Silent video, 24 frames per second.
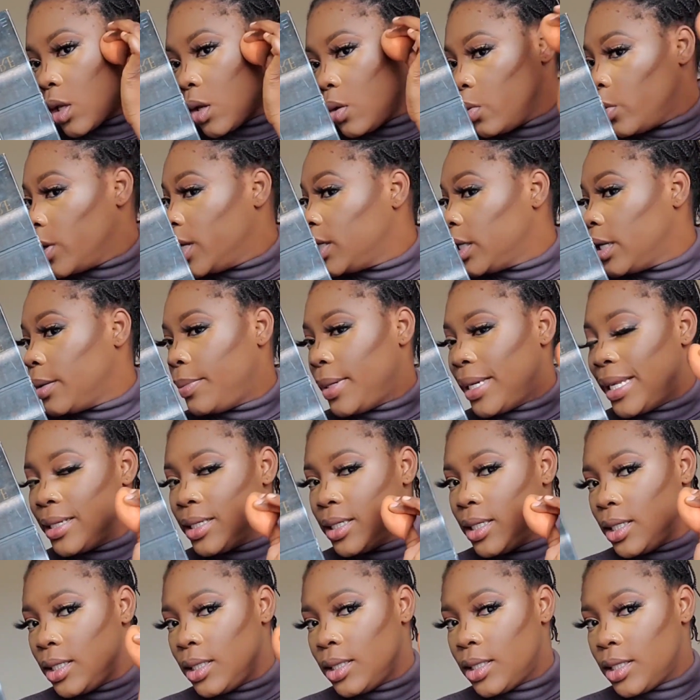When you're
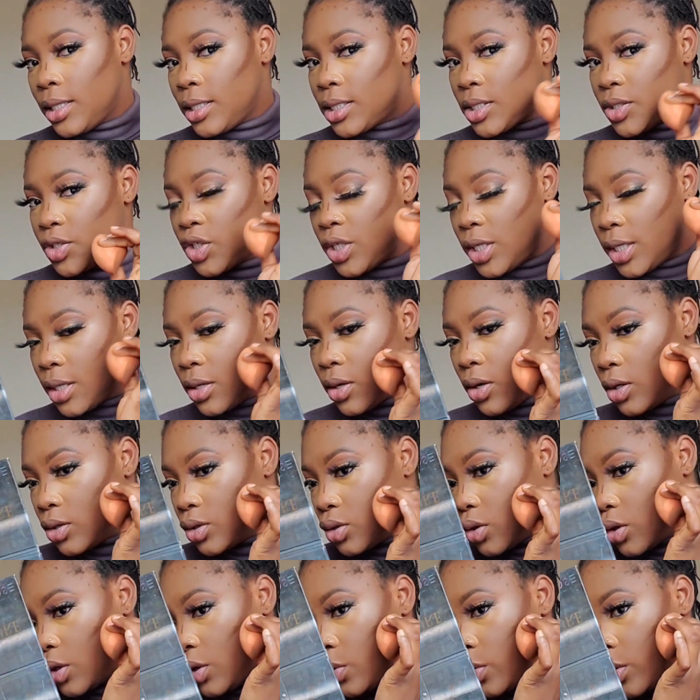blending this cheek
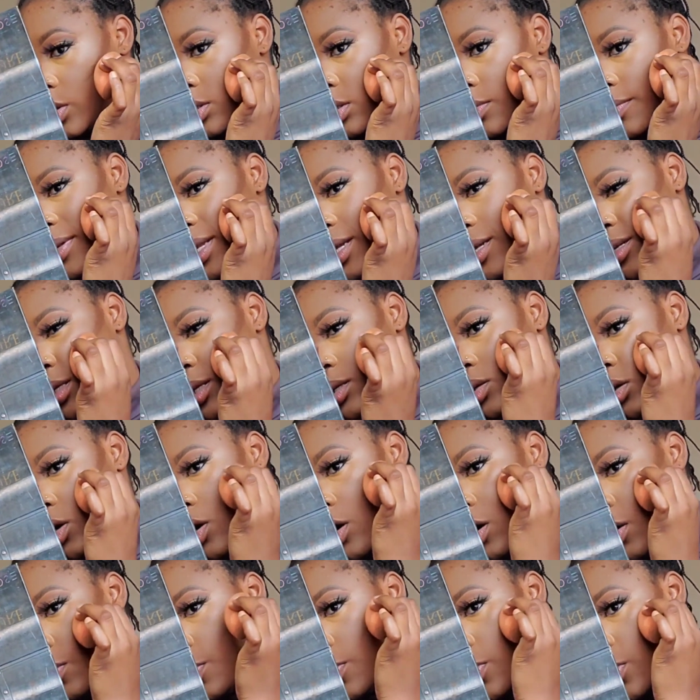contour, you want to blend it
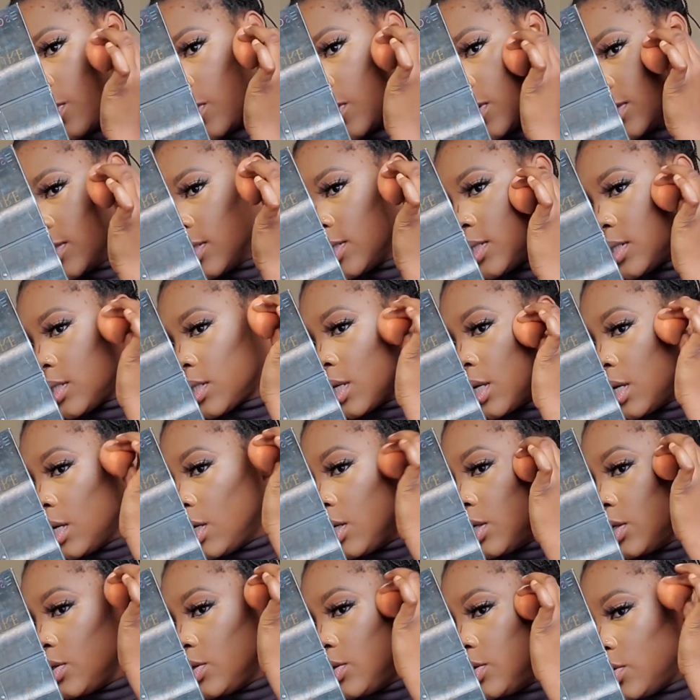upwards.
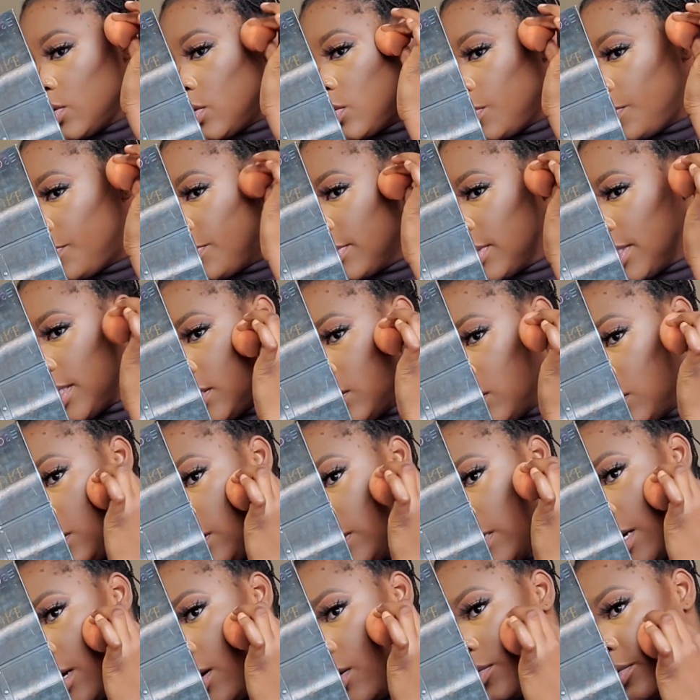Don't pull
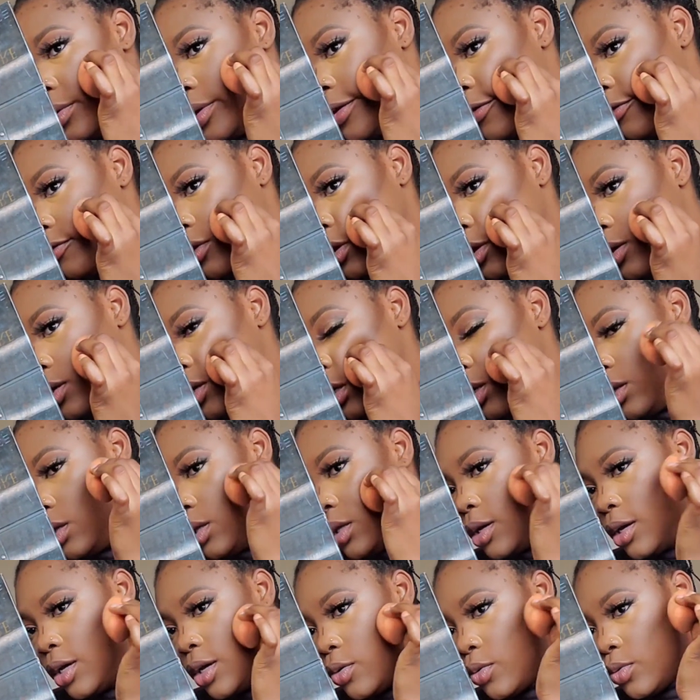it down, if not
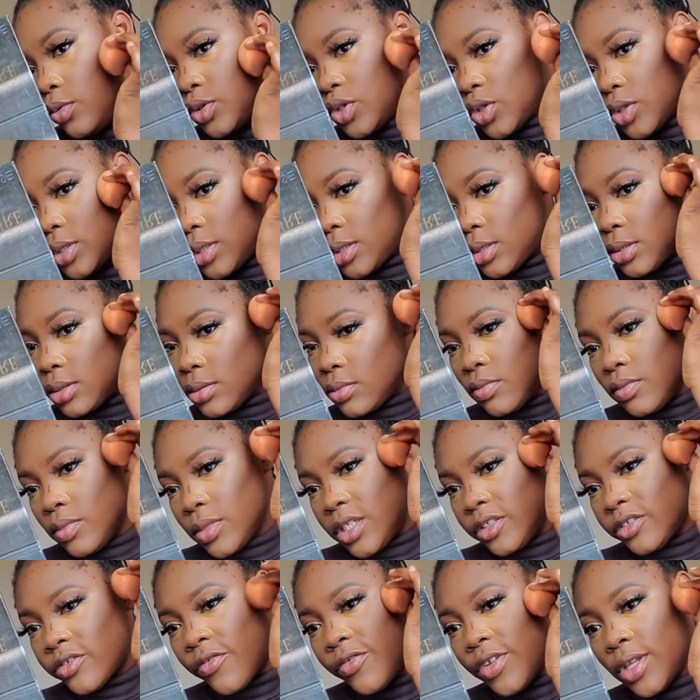it will just
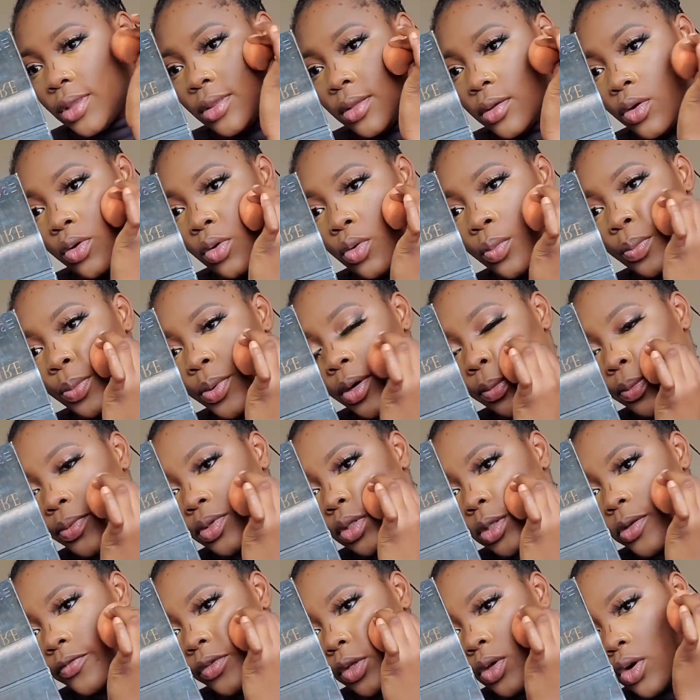defeat the whole
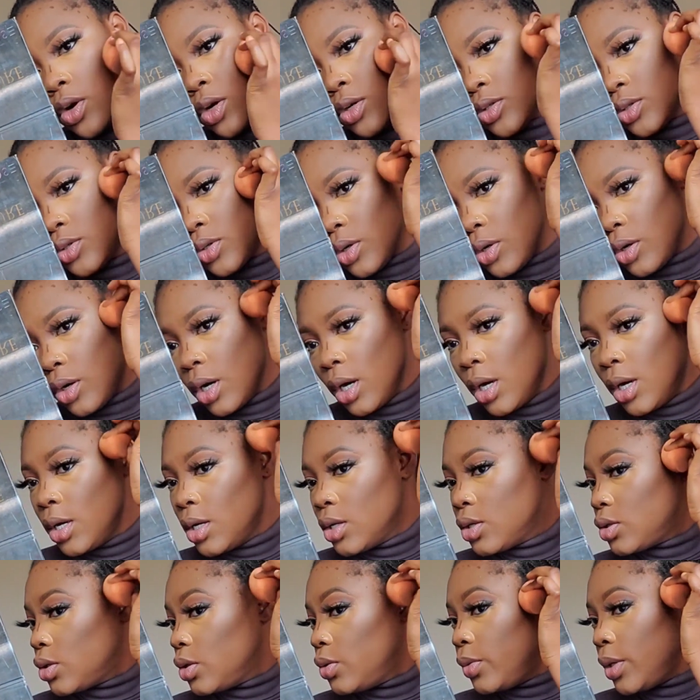purpose of the contour.
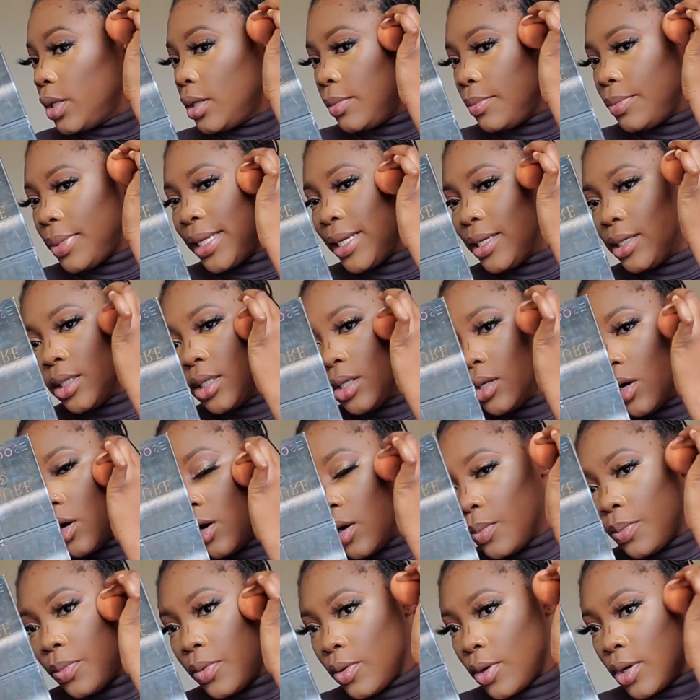So you want to blend it
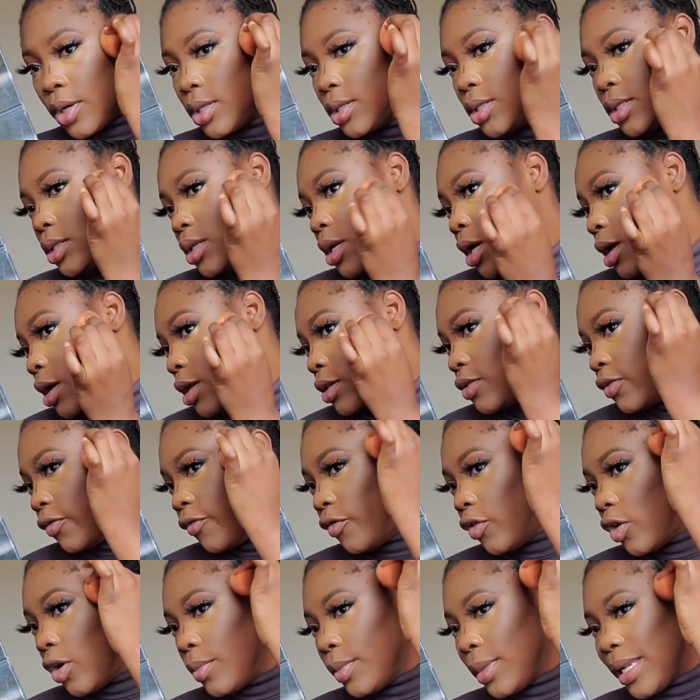upwards to
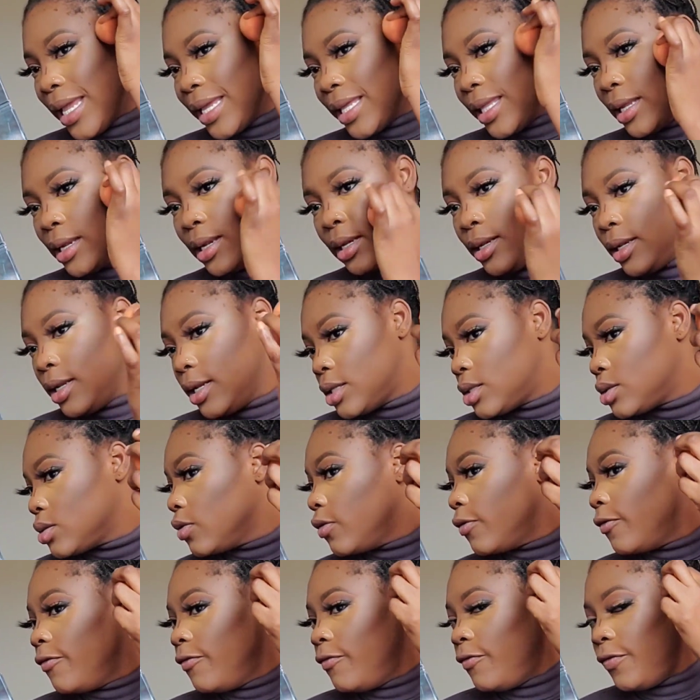form like a
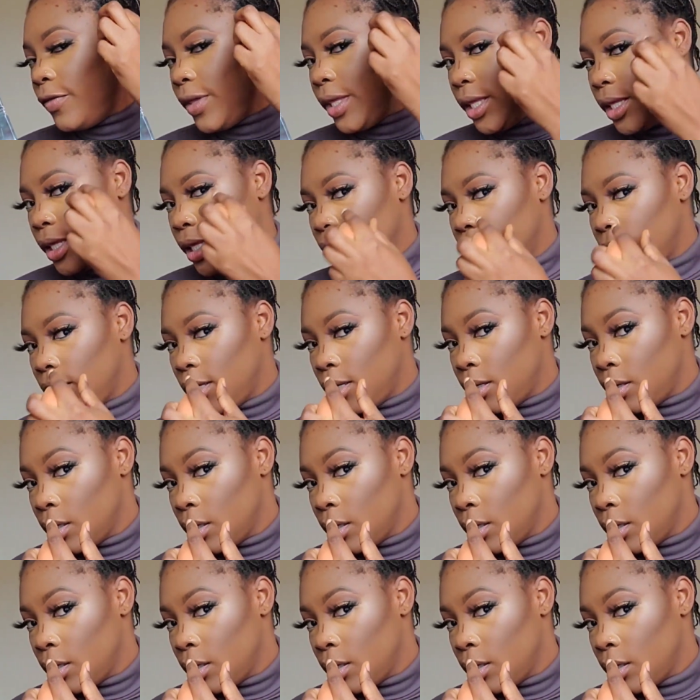little V.